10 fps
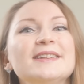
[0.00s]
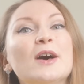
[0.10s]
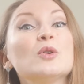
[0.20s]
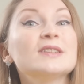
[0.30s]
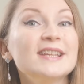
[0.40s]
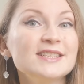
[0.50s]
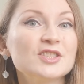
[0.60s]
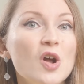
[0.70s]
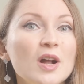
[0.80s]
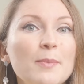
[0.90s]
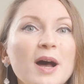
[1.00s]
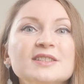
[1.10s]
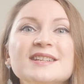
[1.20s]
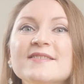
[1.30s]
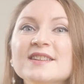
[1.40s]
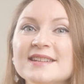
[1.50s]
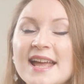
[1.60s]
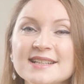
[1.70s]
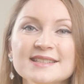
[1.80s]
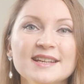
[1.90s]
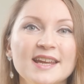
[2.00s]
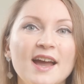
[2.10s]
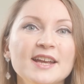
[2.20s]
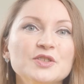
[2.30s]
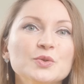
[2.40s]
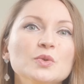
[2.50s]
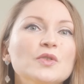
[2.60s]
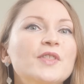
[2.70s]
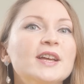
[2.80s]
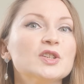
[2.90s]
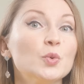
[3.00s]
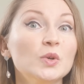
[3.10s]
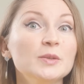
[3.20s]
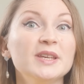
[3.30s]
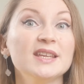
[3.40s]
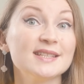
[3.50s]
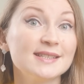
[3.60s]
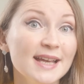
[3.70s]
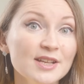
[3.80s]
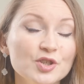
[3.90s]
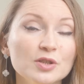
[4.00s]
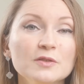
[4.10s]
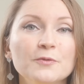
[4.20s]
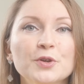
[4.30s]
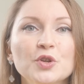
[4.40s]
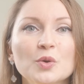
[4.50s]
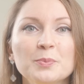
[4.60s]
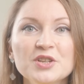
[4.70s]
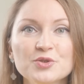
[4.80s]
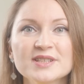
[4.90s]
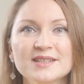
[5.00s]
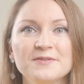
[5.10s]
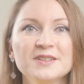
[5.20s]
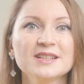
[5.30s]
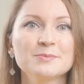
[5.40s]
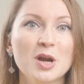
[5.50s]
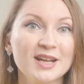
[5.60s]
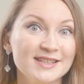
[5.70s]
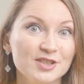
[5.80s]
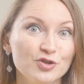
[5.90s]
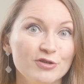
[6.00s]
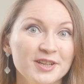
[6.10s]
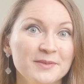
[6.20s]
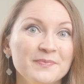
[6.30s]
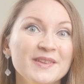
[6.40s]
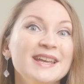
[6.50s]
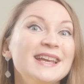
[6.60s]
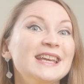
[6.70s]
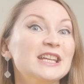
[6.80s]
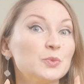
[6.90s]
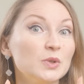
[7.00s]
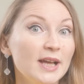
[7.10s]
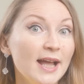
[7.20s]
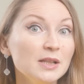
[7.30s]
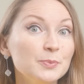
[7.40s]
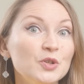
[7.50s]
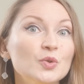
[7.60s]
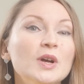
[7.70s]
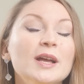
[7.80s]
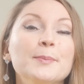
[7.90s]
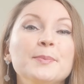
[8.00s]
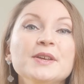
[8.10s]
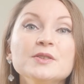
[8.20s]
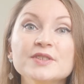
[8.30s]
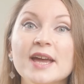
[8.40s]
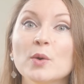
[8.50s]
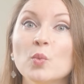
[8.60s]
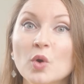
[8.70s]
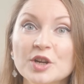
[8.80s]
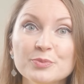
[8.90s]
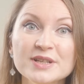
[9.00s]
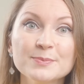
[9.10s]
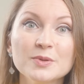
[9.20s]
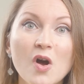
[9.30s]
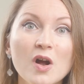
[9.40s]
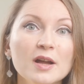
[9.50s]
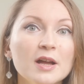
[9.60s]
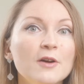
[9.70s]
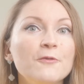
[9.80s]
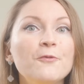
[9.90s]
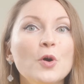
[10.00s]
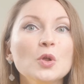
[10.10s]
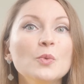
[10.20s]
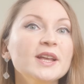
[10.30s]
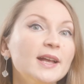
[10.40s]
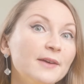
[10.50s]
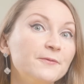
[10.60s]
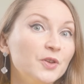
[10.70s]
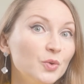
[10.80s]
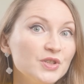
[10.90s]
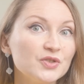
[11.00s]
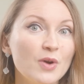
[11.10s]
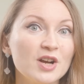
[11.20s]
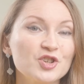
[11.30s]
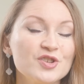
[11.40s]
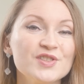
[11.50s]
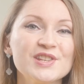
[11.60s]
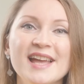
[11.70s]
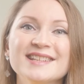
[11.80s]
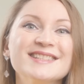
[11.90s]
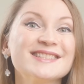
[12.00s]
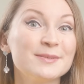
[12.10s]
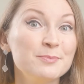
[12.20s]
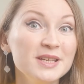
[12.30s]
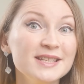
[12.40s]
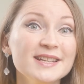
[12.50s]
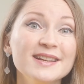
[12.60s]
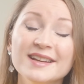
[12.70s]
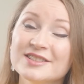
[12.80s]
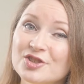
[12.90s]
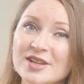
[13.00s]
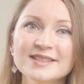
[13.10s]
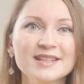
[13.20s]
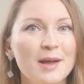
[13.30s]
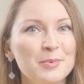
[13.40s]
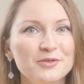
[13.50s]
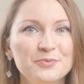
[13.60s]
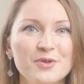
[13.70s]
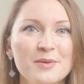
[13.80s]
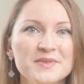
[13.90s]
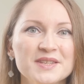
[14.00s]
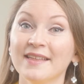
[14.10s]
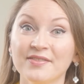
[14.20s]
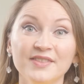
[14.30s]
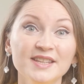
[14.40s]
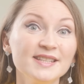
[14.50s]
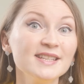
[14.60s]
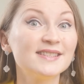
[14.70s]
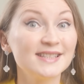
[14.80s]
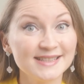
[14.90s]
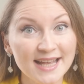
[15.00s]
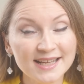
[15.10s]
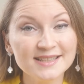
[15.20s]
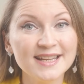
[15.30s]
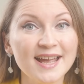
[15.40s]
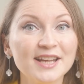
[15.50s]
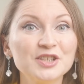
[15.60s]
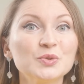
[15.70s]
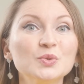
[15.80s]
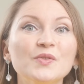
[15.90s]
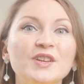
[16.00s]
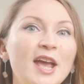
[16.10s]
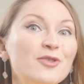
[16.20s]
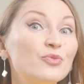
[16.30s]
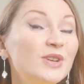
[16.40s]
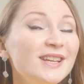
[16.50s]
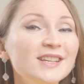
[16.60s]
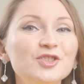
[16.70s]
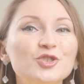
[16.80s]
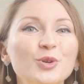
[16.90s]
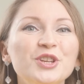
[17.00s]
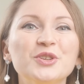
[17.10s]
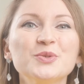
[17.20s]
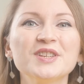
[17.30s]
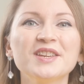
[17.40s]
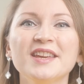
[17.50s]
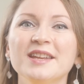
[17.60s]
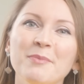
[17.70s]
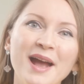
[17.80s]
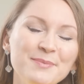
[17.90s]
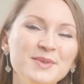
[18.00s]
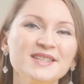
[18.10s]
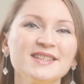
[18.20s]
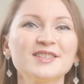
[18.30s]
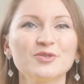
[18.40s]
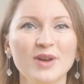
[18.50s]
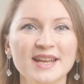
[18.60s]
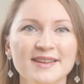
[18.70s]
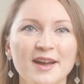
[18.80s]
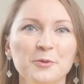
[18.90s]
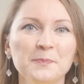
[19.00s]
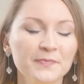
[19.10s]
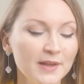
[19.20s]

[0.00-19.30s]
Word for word: Now let's talk about the next AI tool that will be essential for your Pinterest affiliate marketing journey. It will help you build a WordPress blog following a few instructions and submitting just a couple of prompts. And this is the second AI tool that I really enjoy using in my business right now.